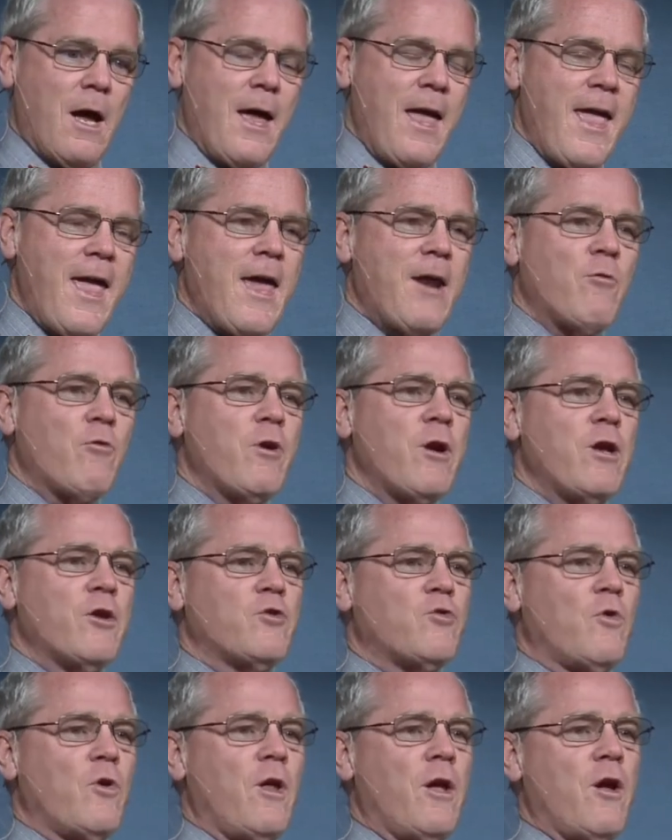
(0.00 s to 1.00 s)
Henry
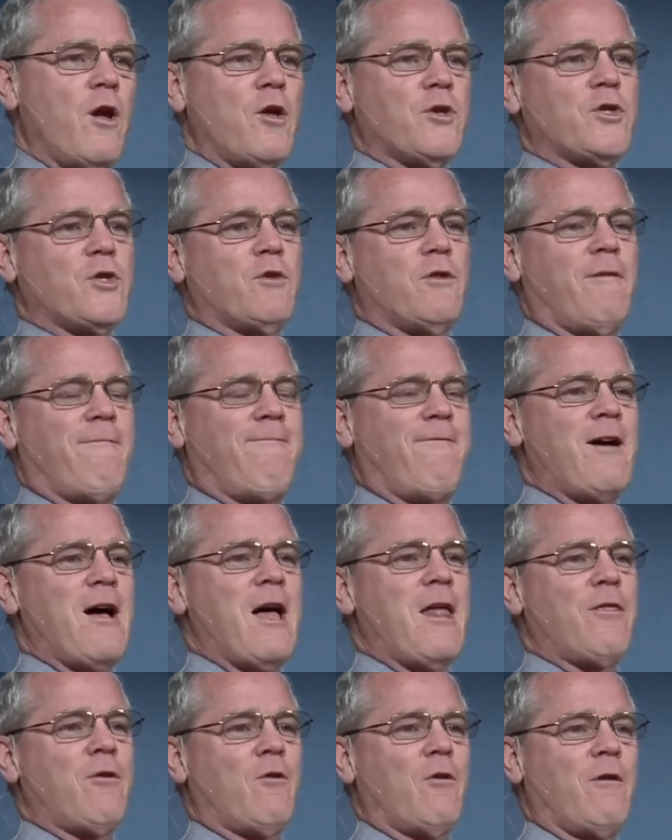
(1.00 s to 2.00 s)
is really also the
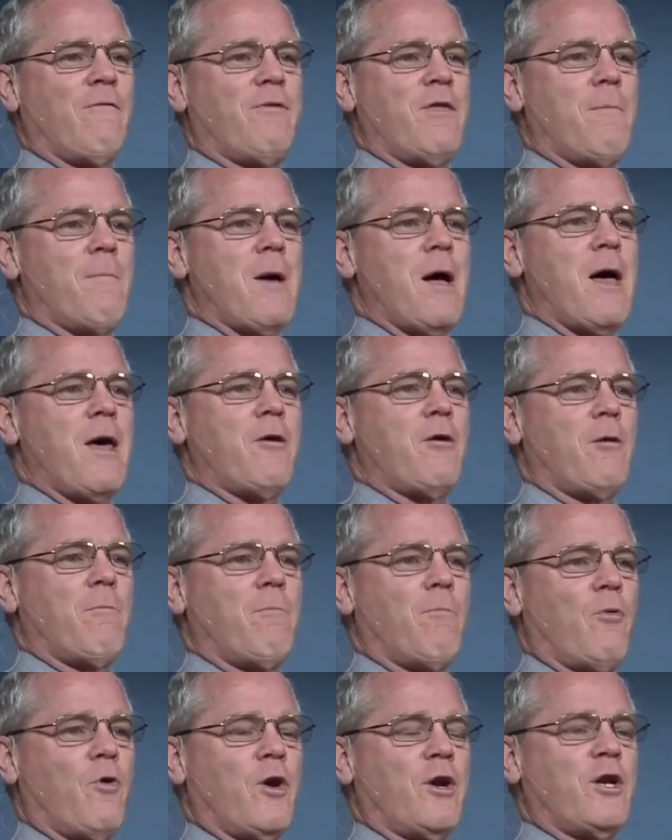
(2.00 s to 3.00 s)
father of the modern
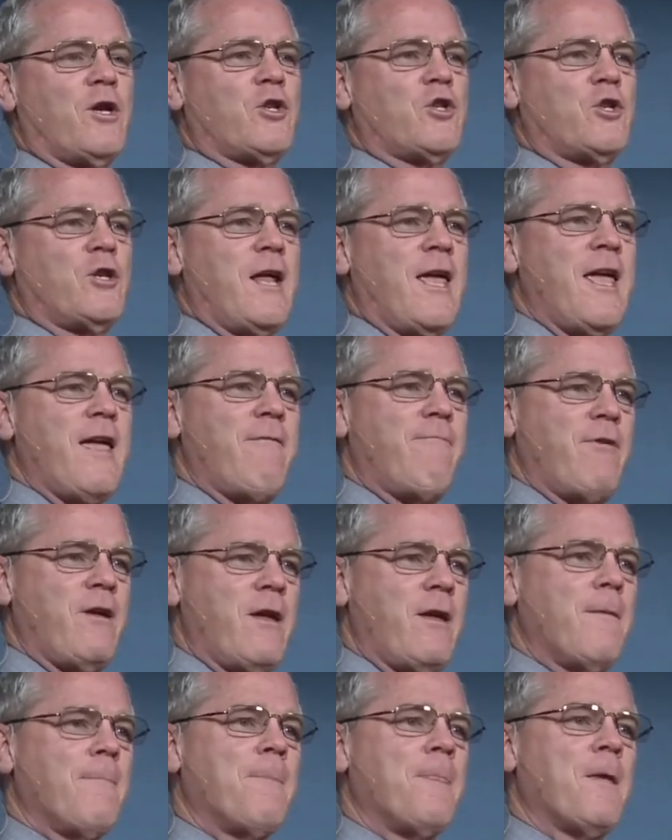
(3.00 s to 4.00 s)
British
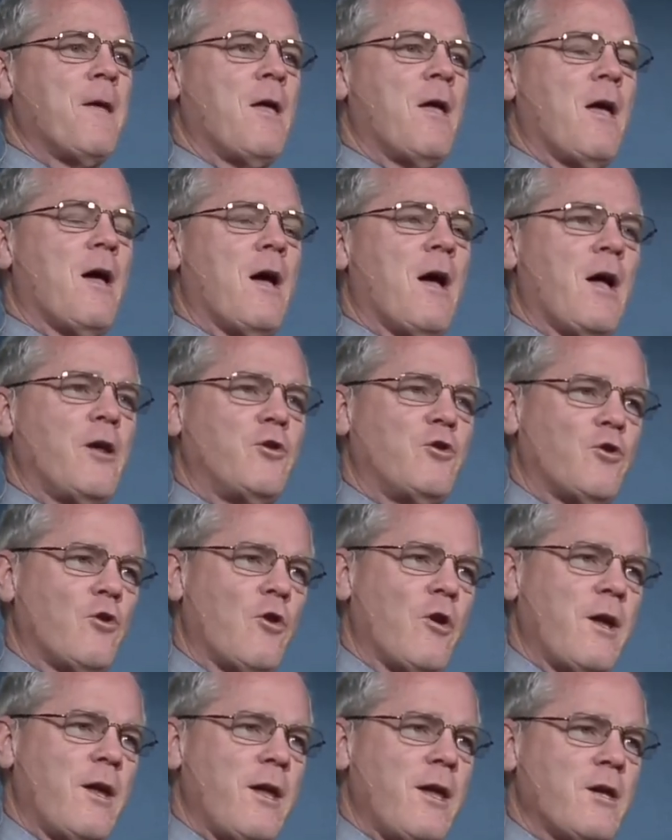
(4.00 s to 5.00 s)
Navy.
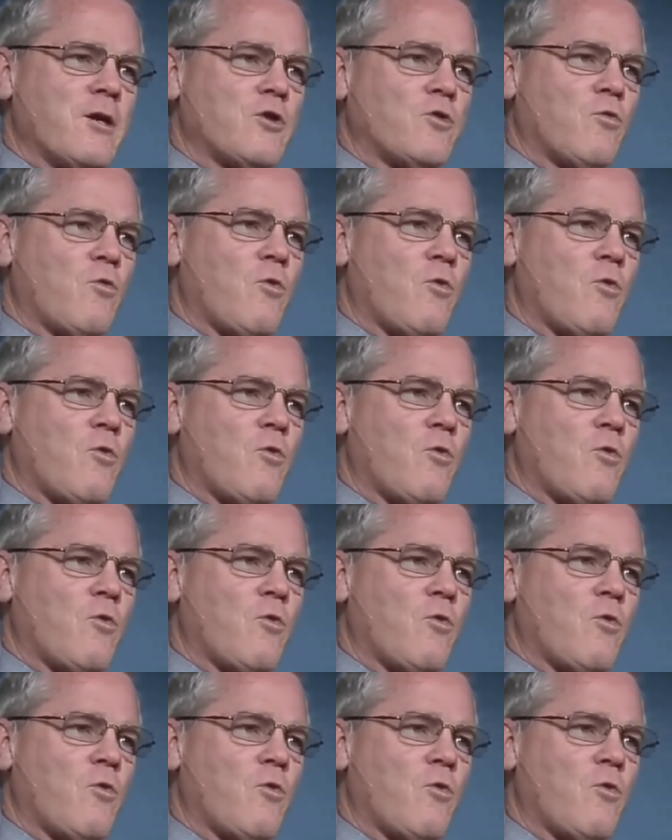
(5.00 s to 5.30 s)
During his